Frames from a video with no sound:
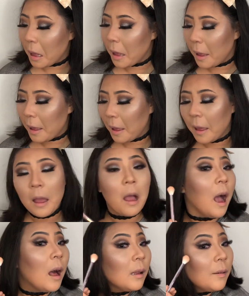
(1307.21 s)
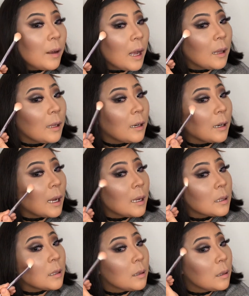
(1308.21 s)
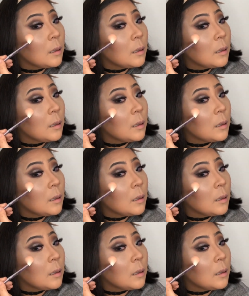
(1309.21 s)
I love highlighter, guys.